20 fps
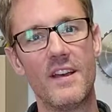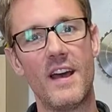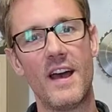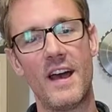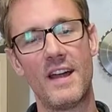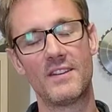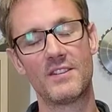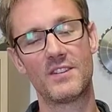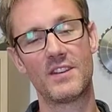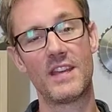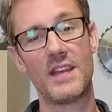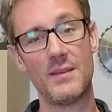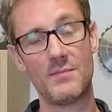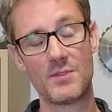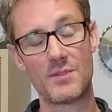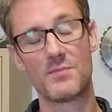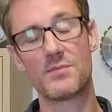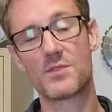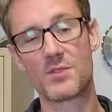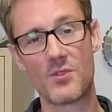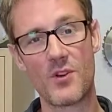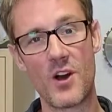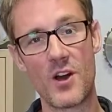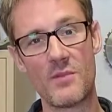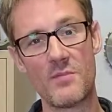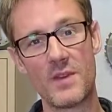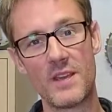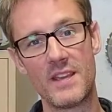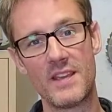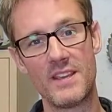And keep
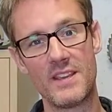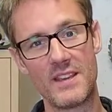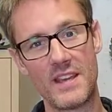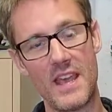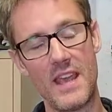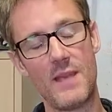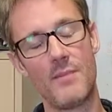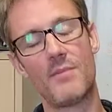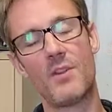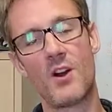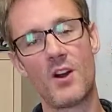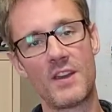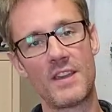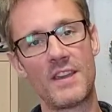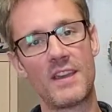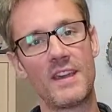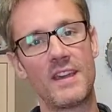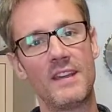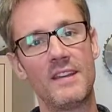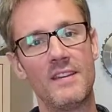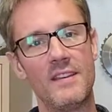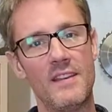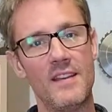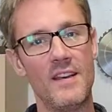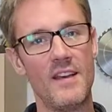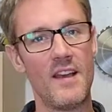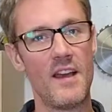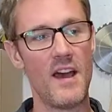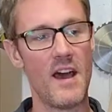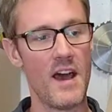subscribing, keep liking.
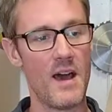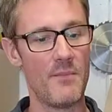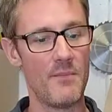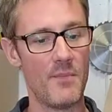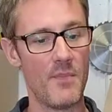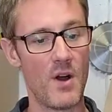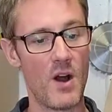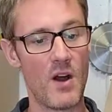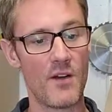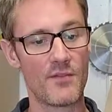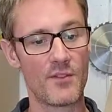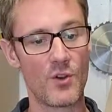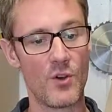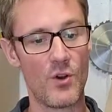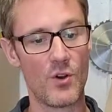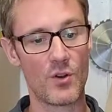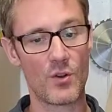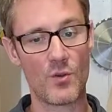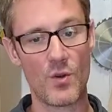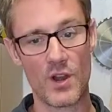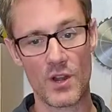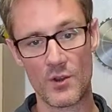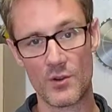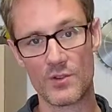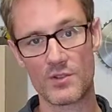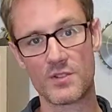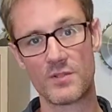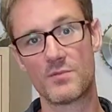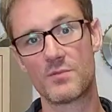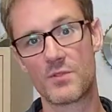I've got quite a lot
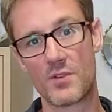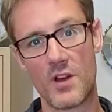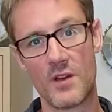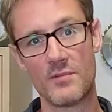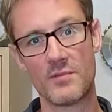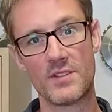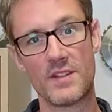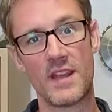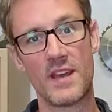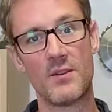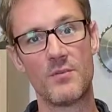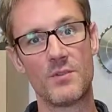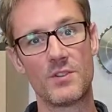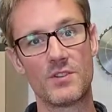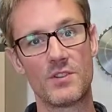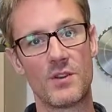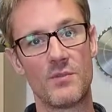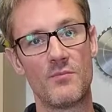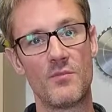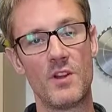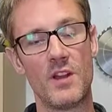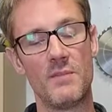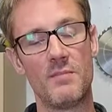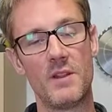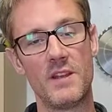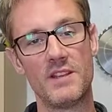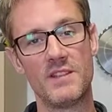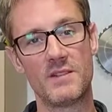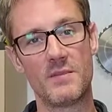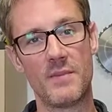of subscribers now, which I'm really
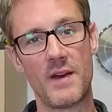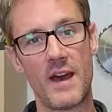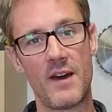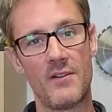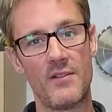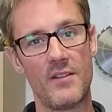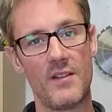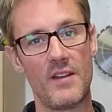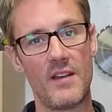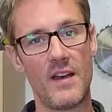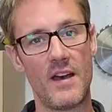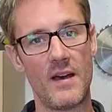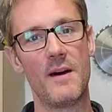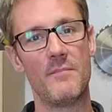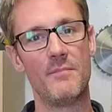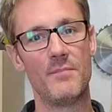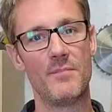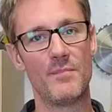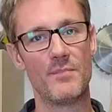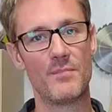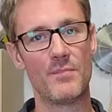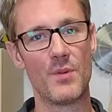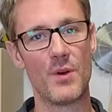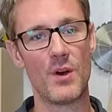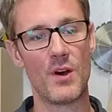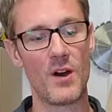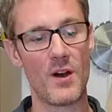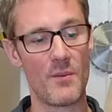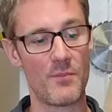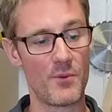pleased about.
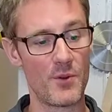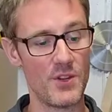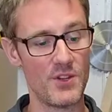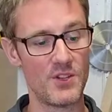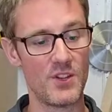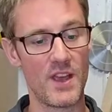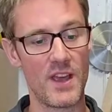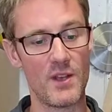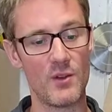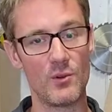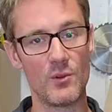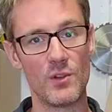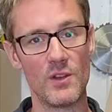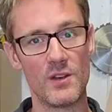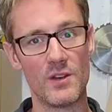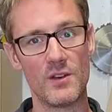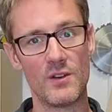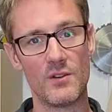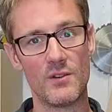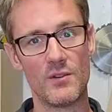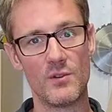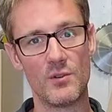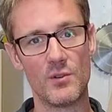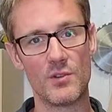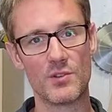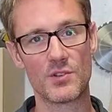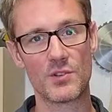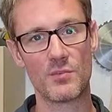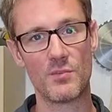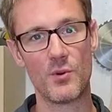But I appreciate all
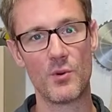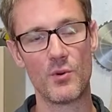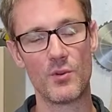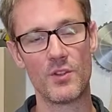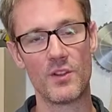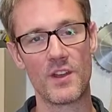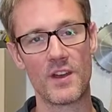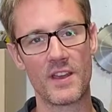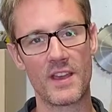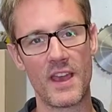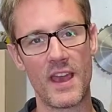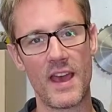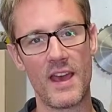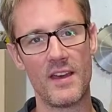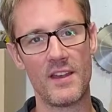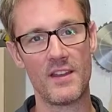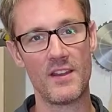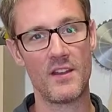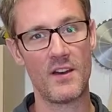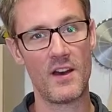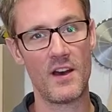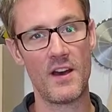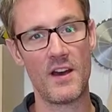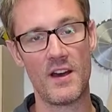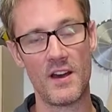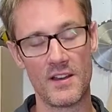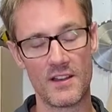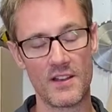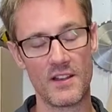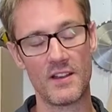the support that I get, and
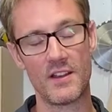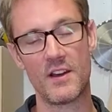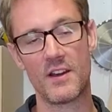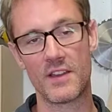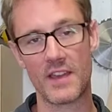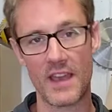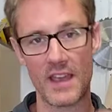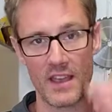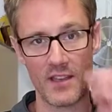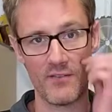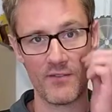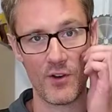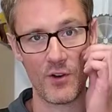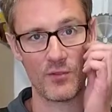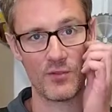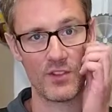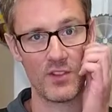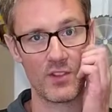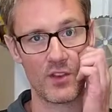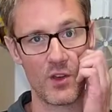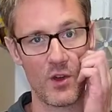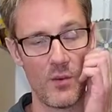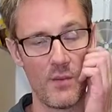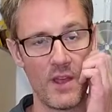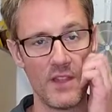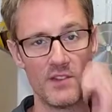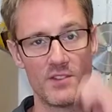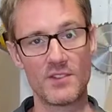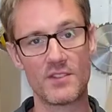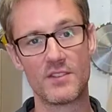I like getting involved in the
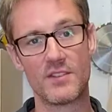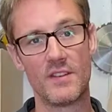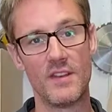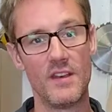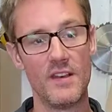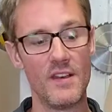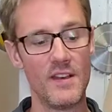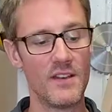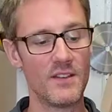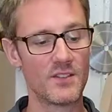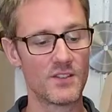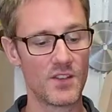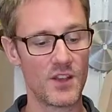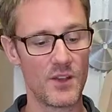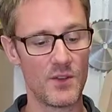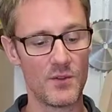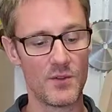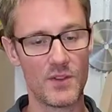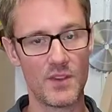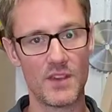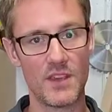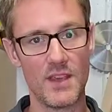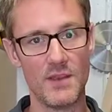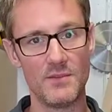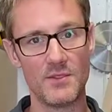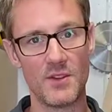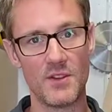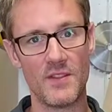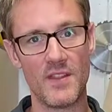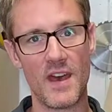comments. So keep
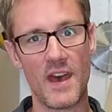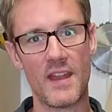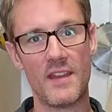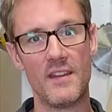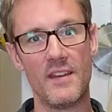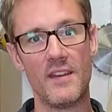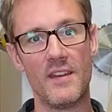doing that.